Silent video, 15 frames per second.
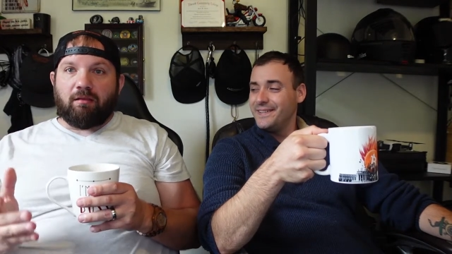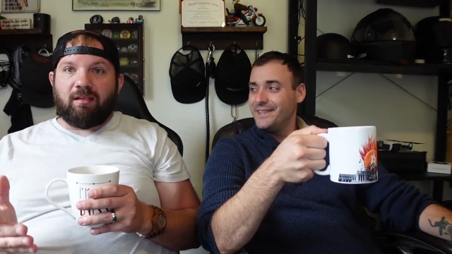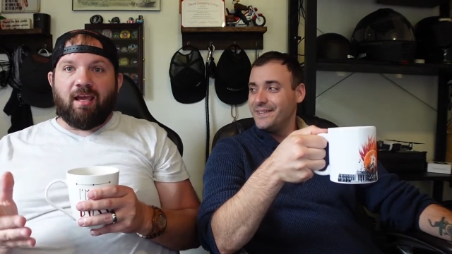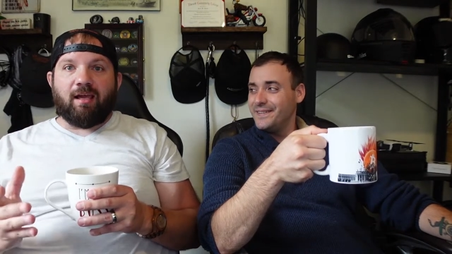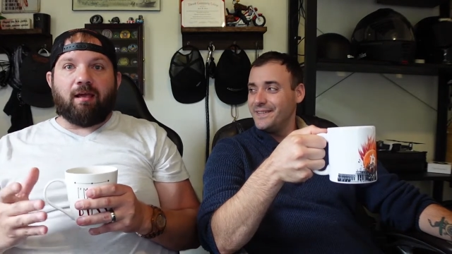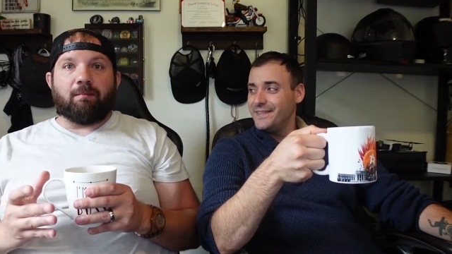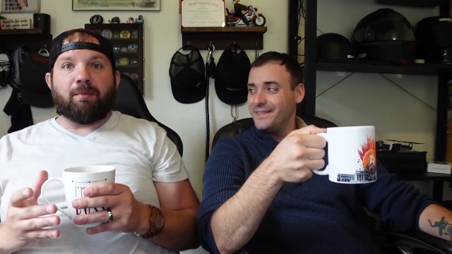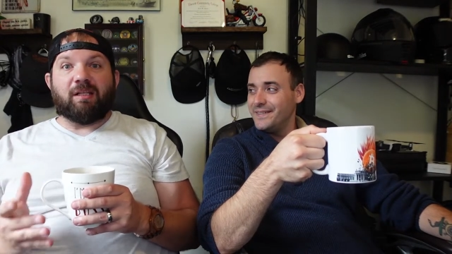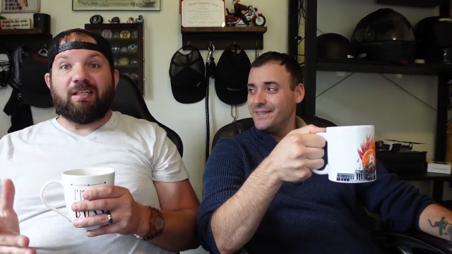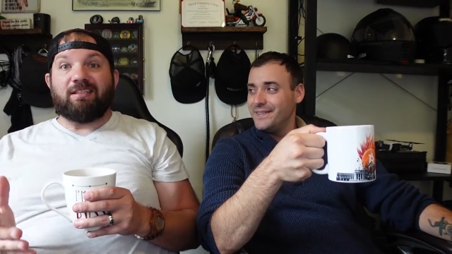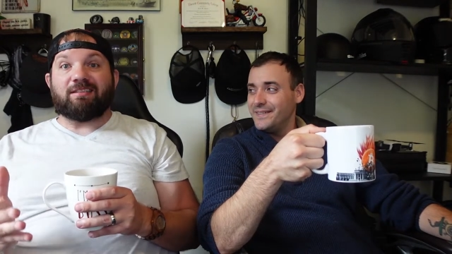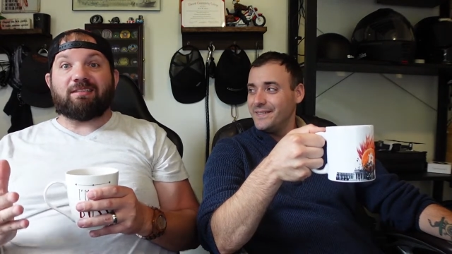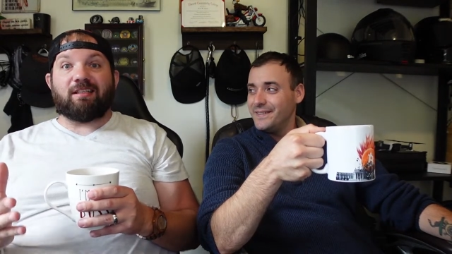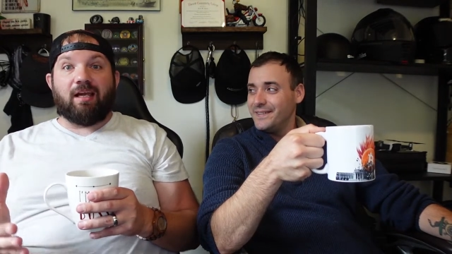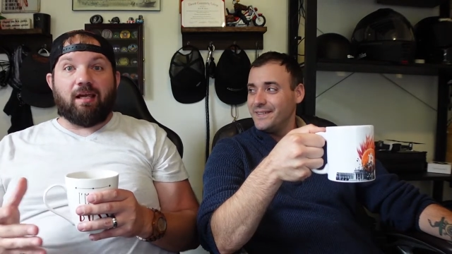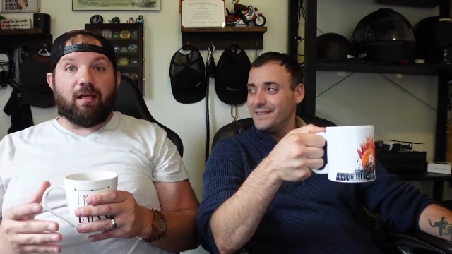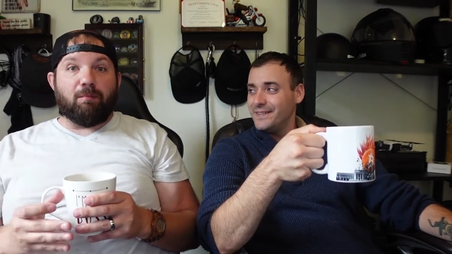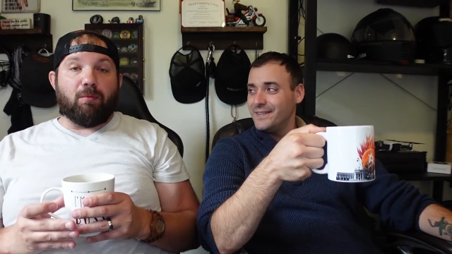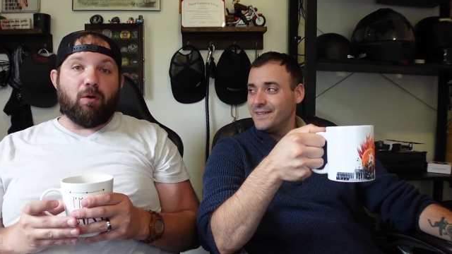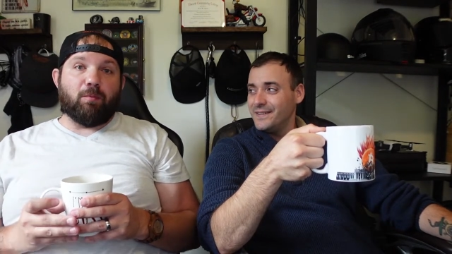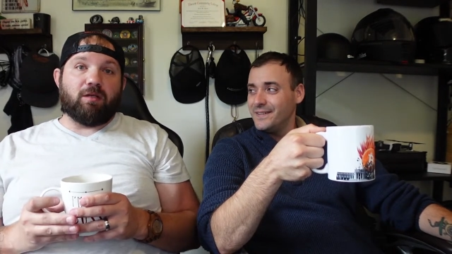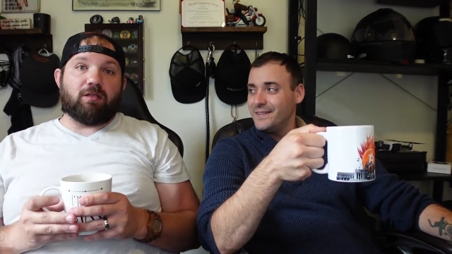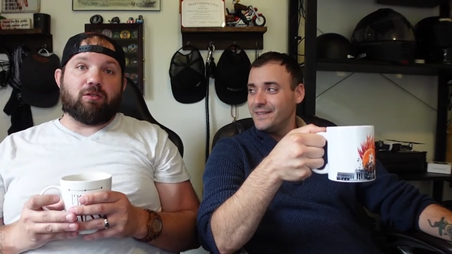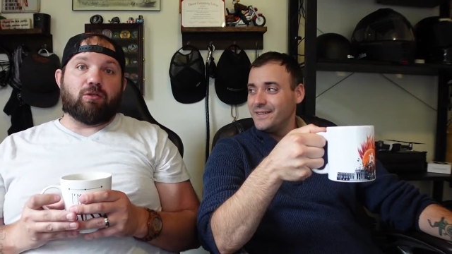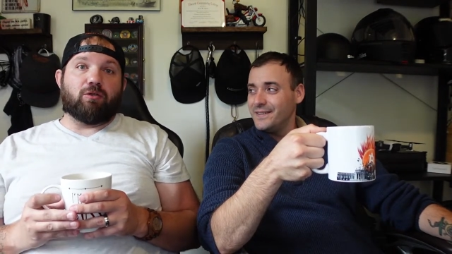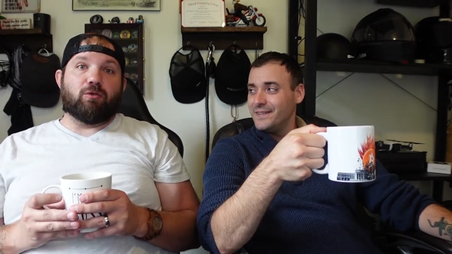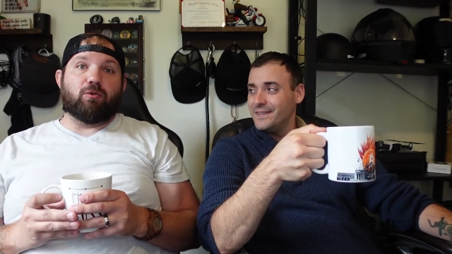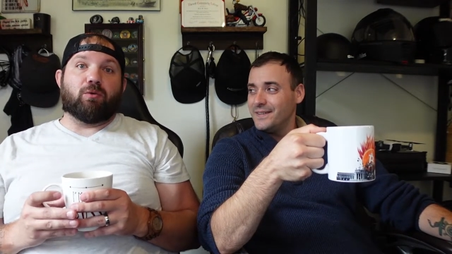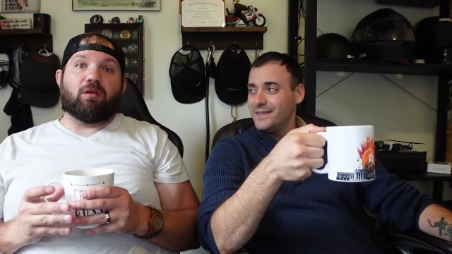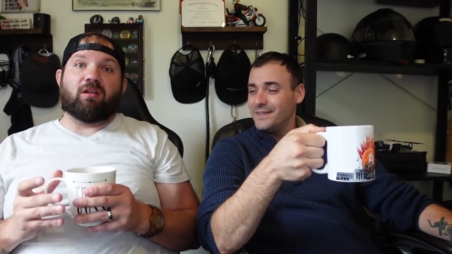Speaker 1: take please take a moment
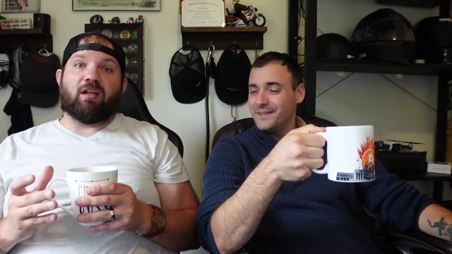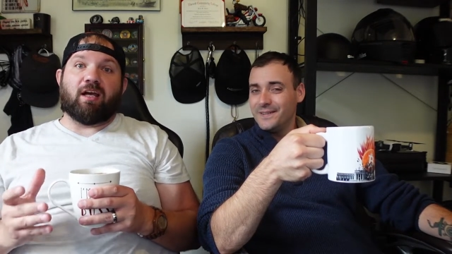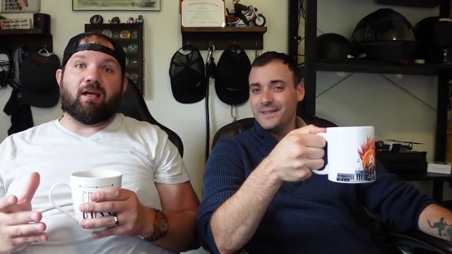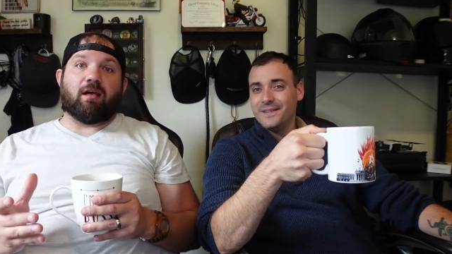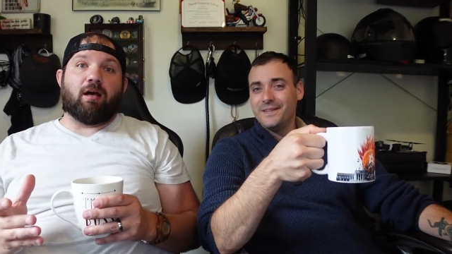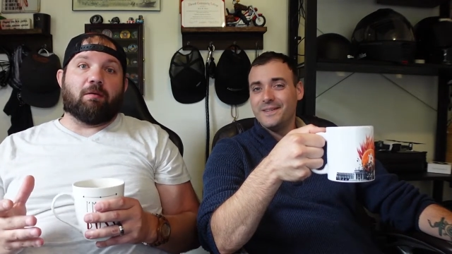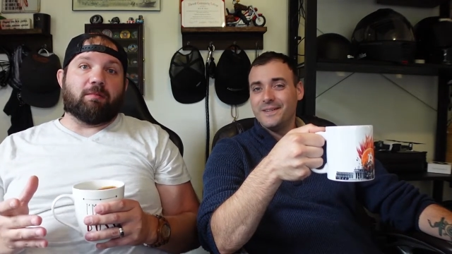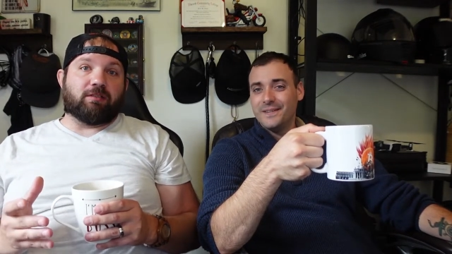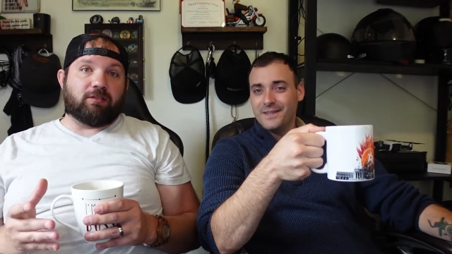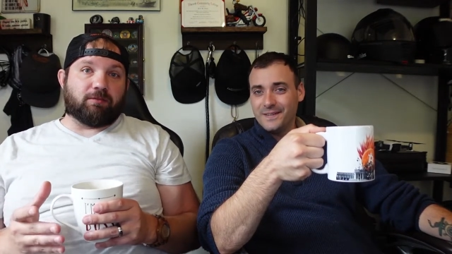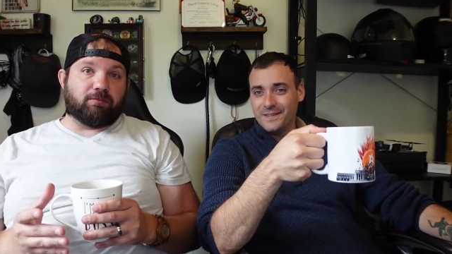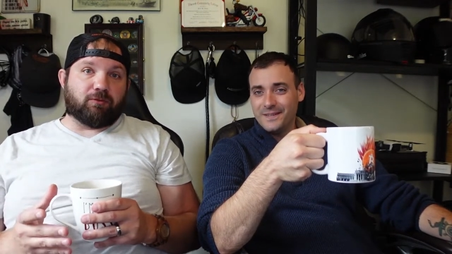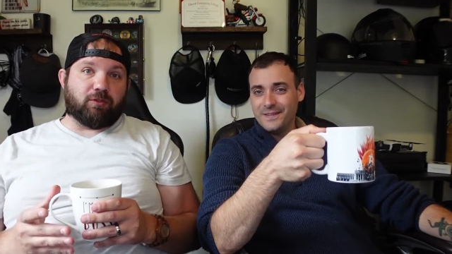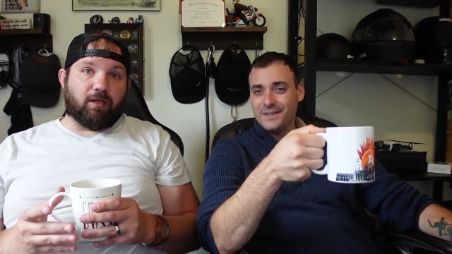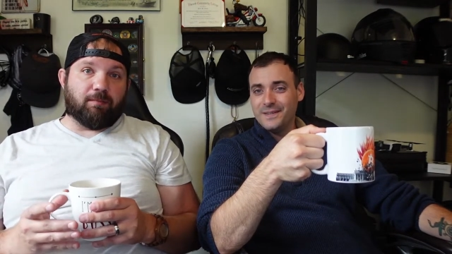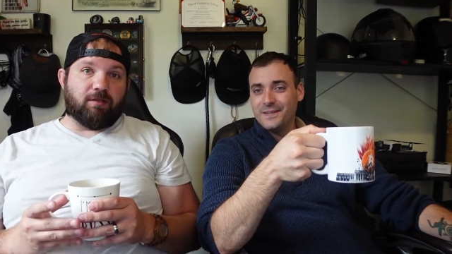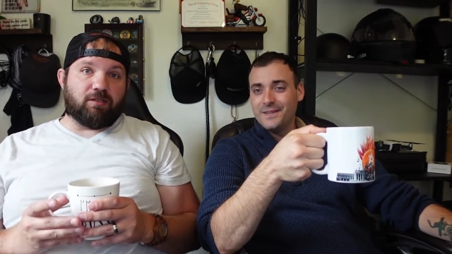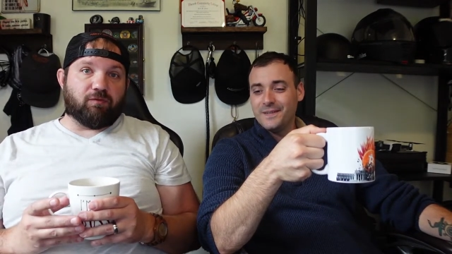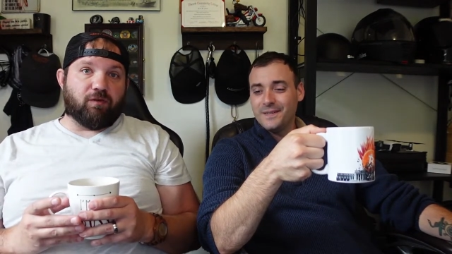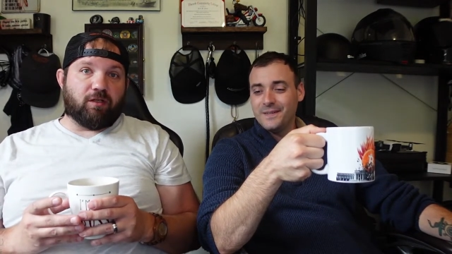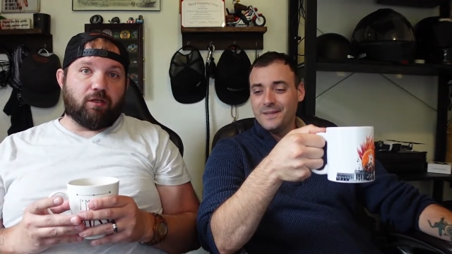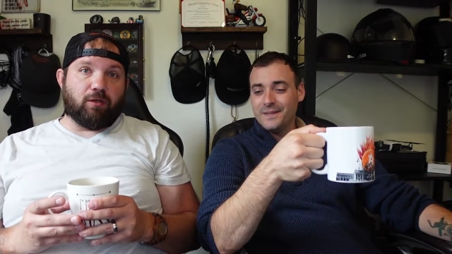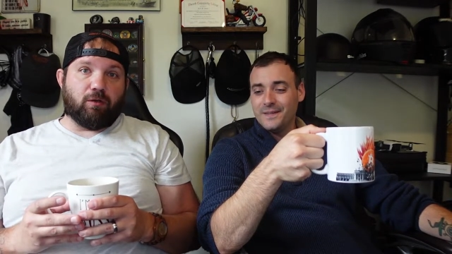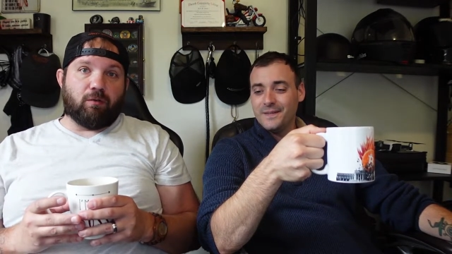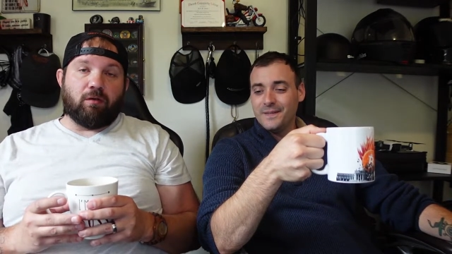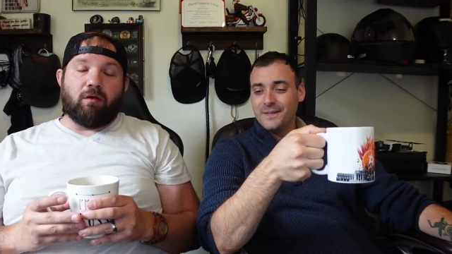to like, comment, subscribe this video.